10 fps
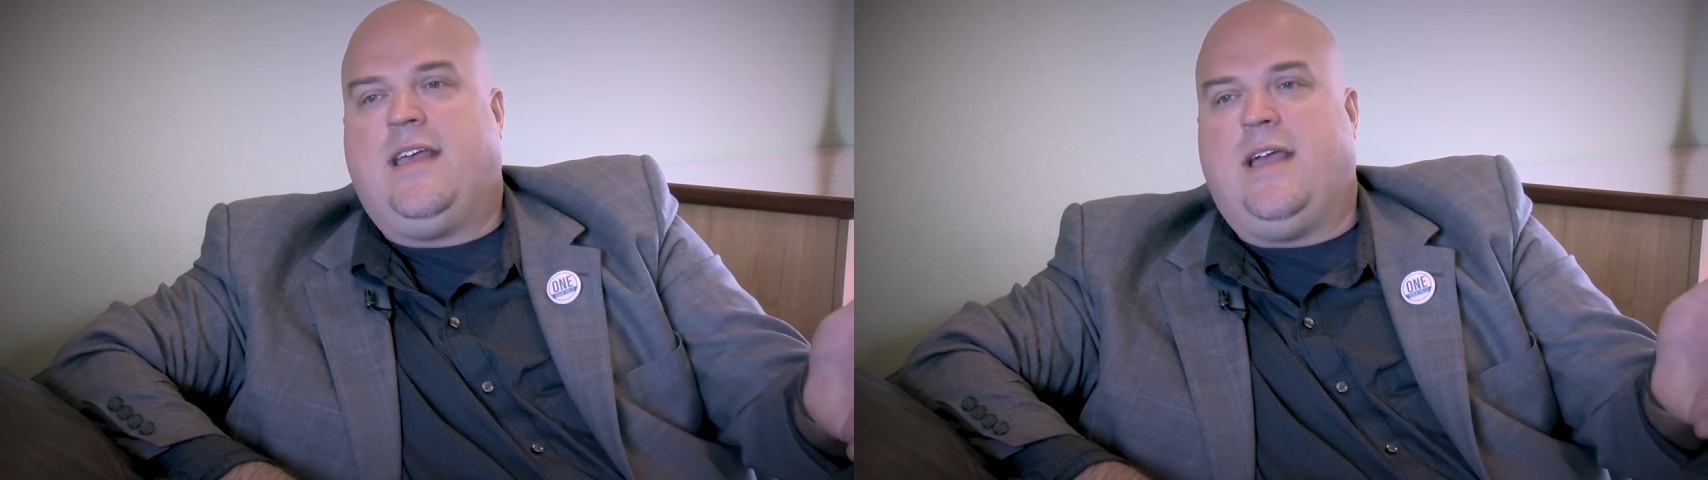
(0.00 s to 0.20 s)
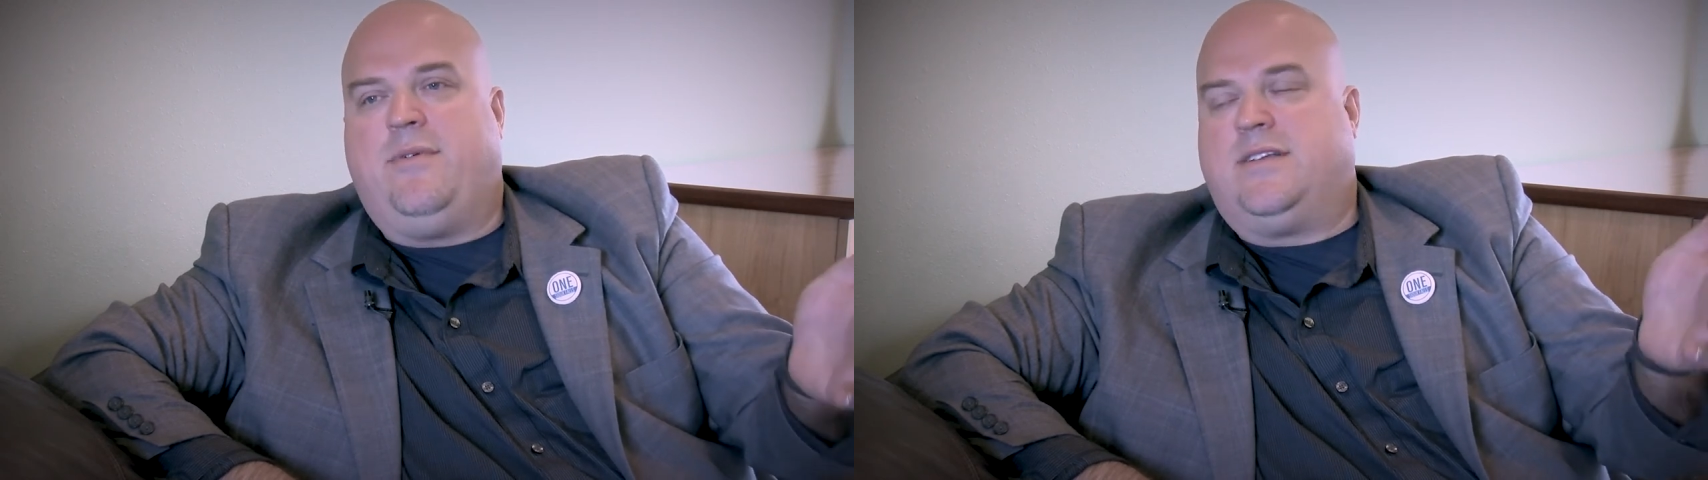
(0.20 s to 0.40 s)

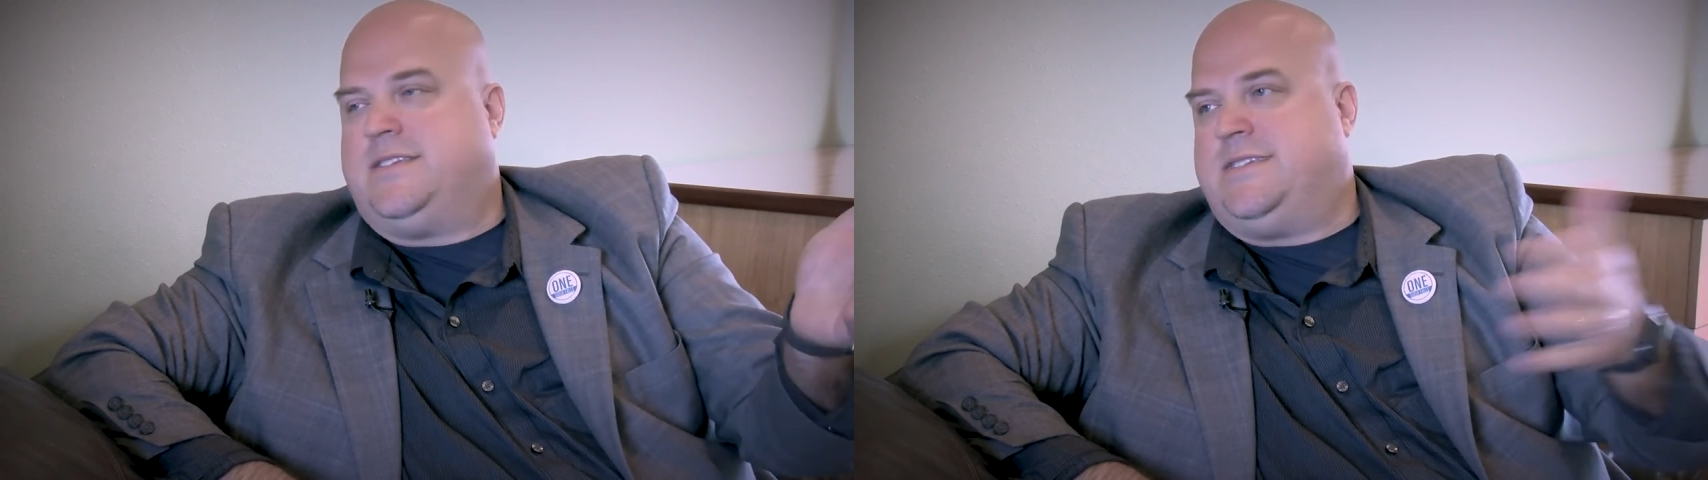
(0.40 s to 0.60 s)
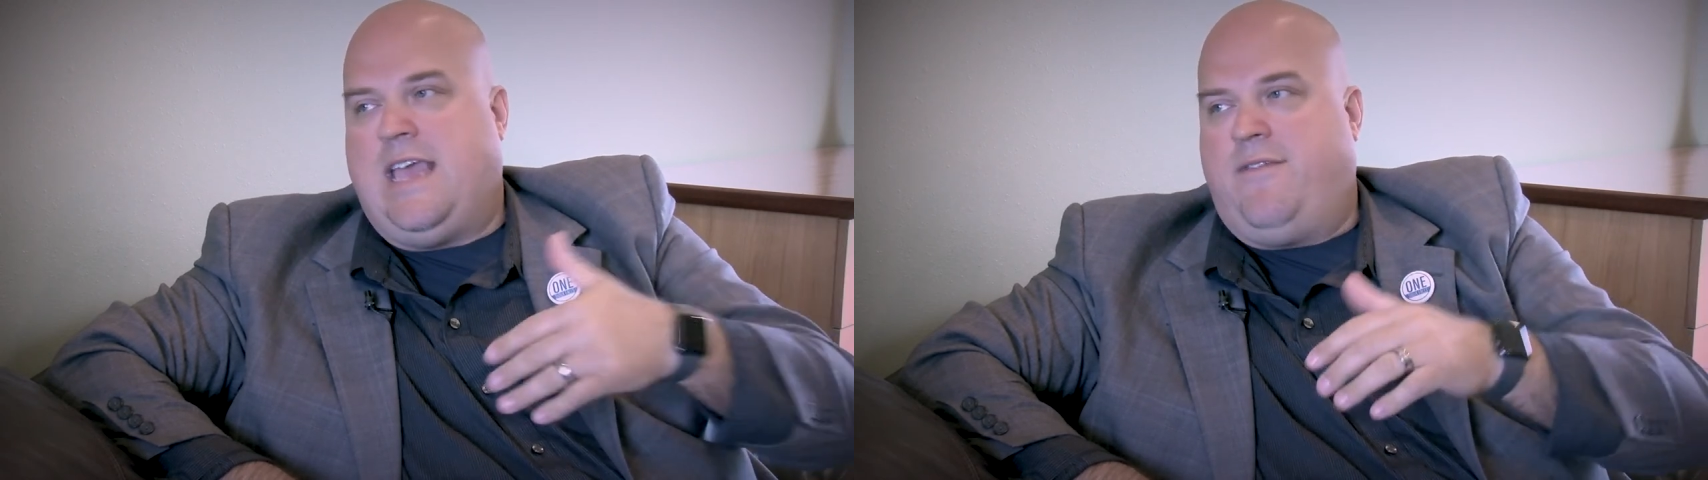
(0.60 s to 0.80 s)
and we could
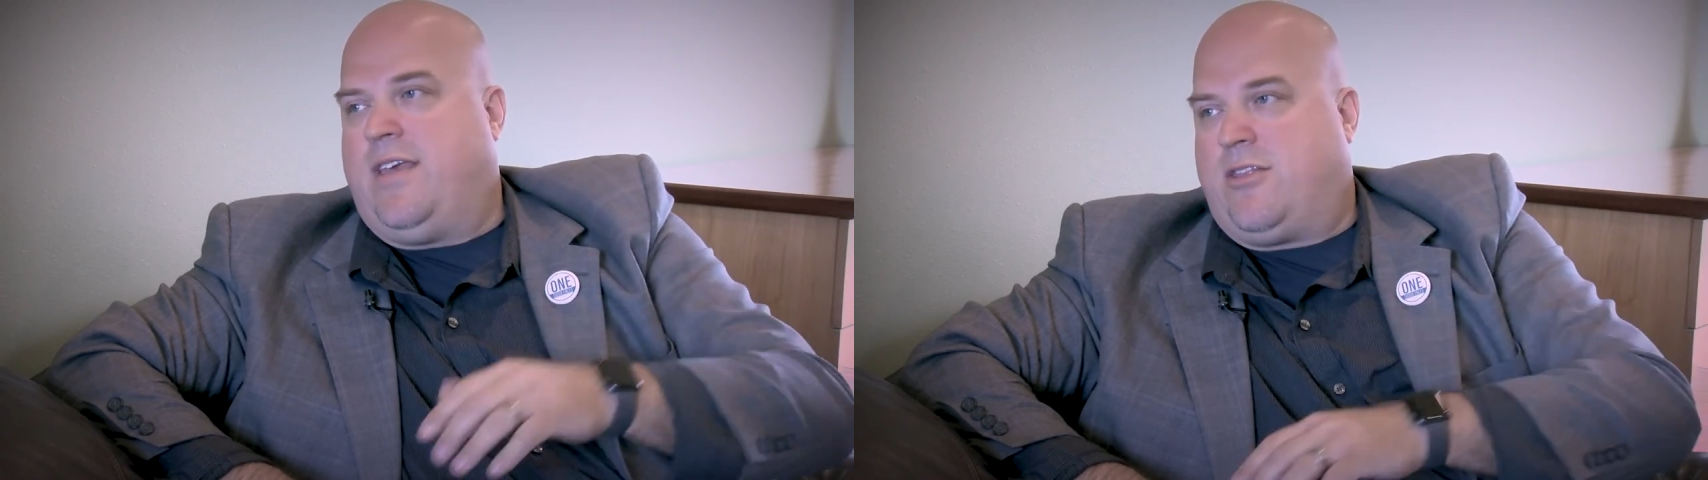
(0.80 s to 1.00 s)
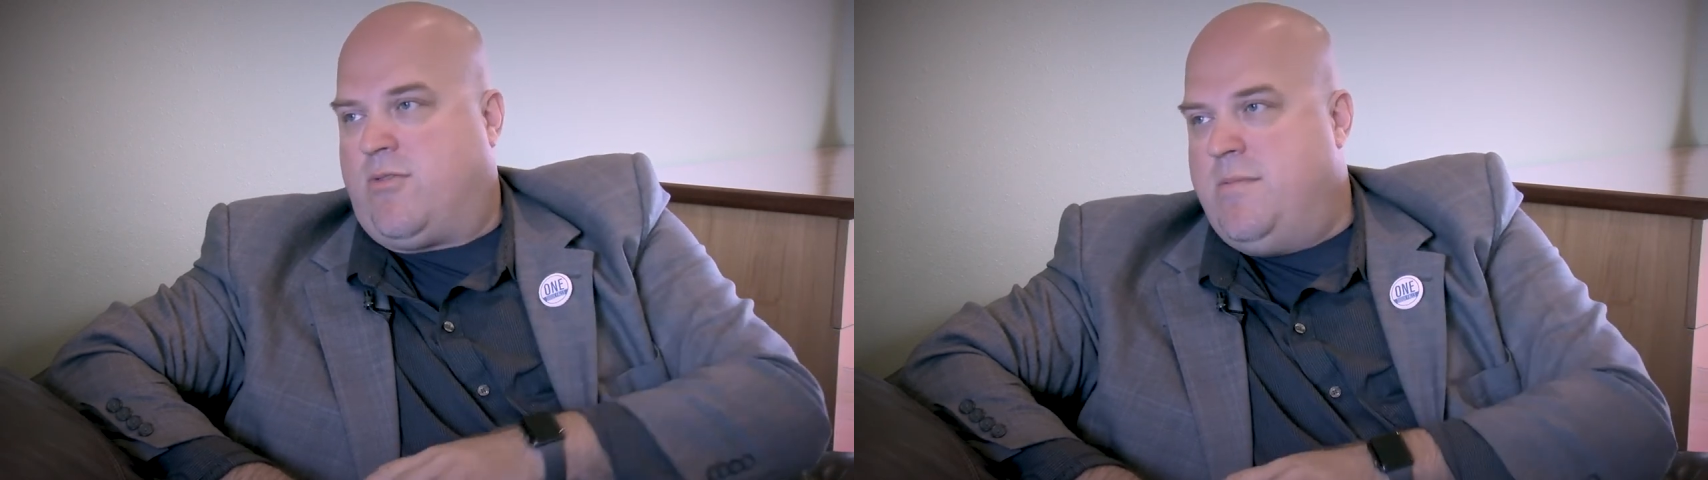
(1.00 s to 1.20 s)
save
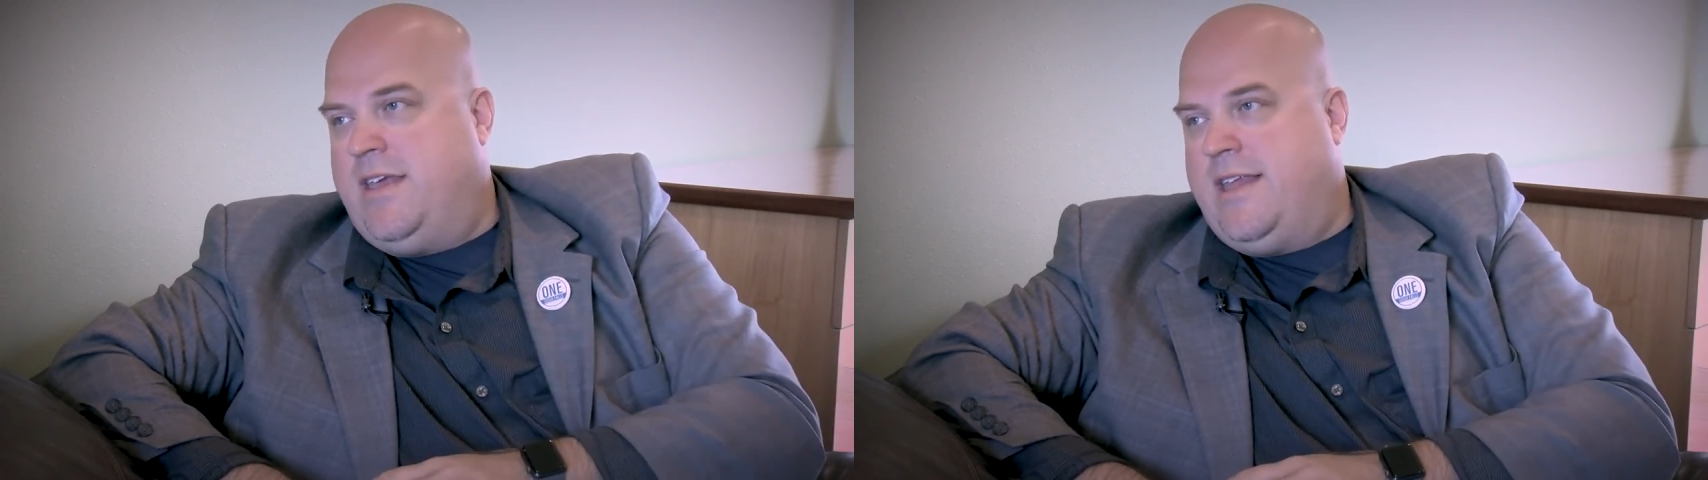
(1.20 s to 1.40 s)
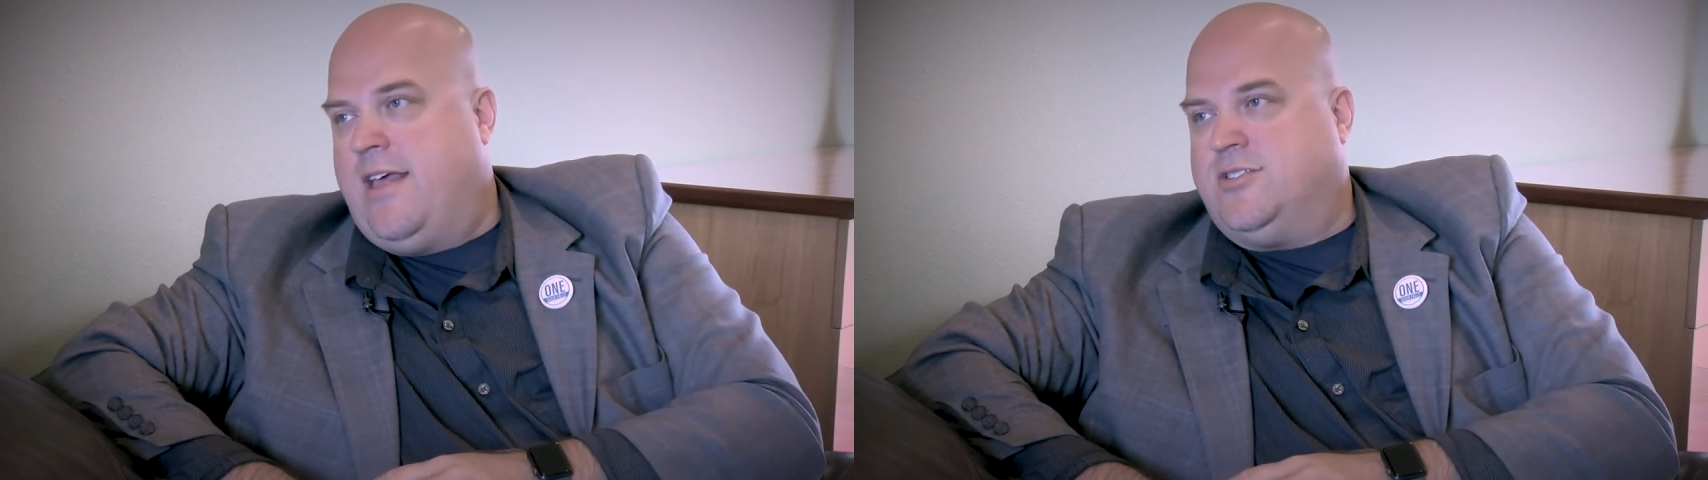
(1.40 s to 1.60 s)
like $3
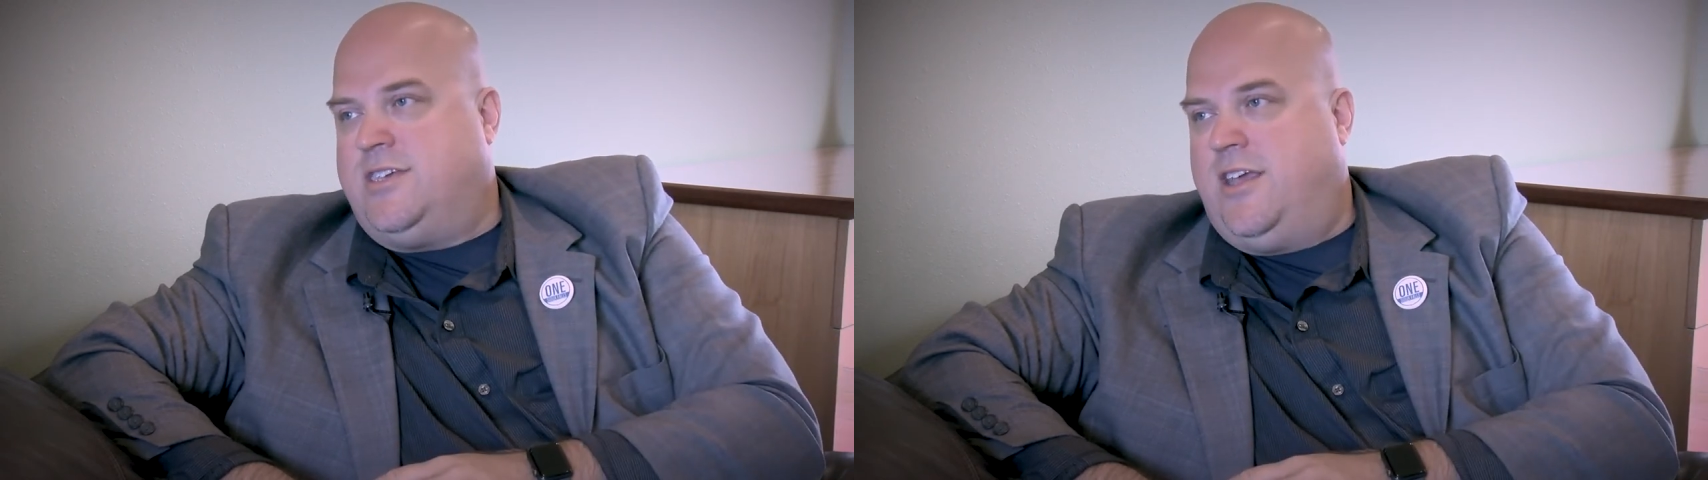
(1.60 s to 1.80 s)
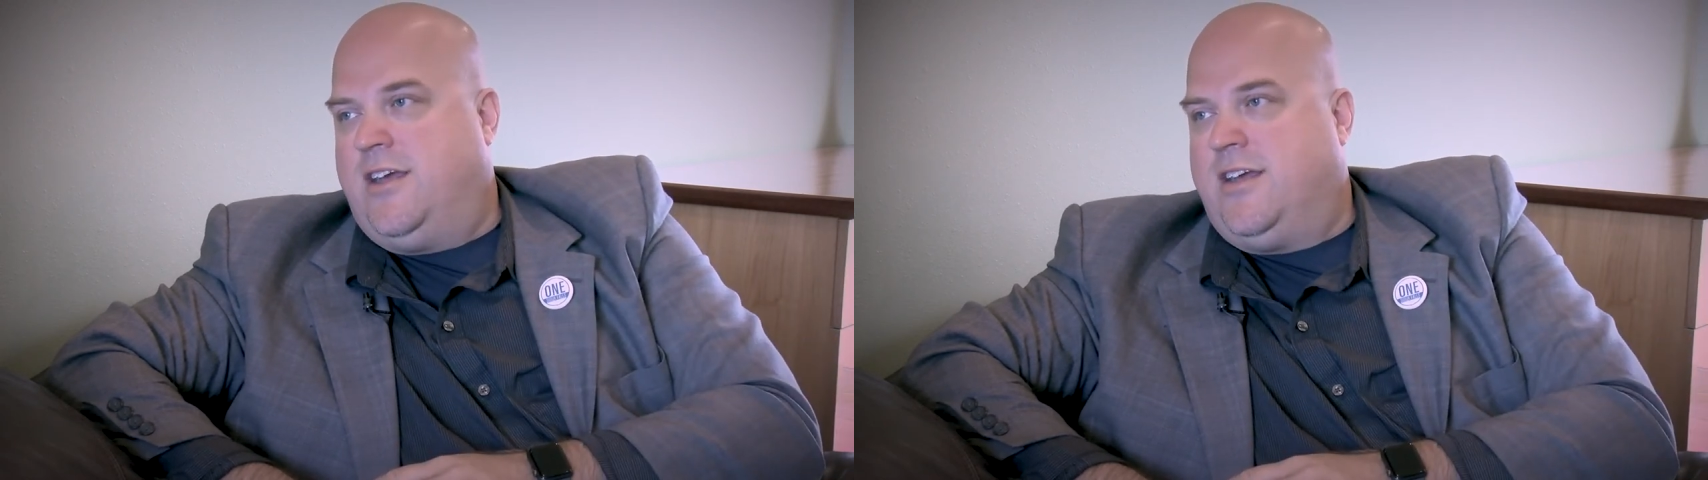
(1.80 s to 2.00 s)
million a
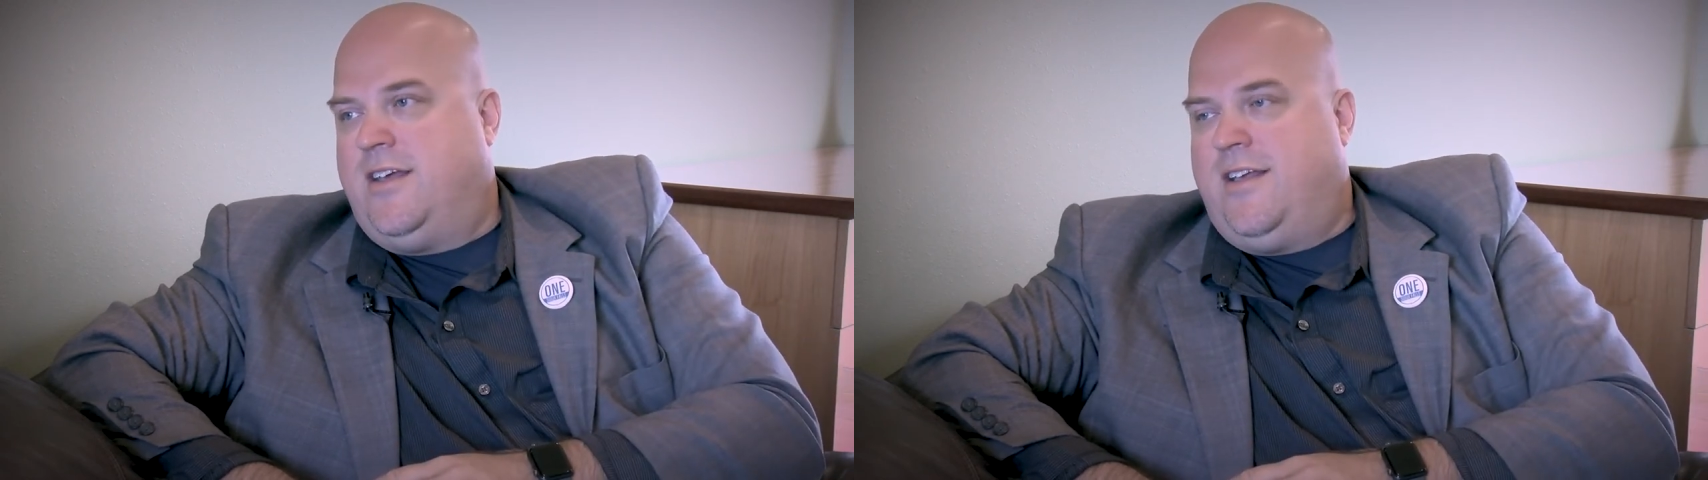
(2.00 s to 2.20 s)
year.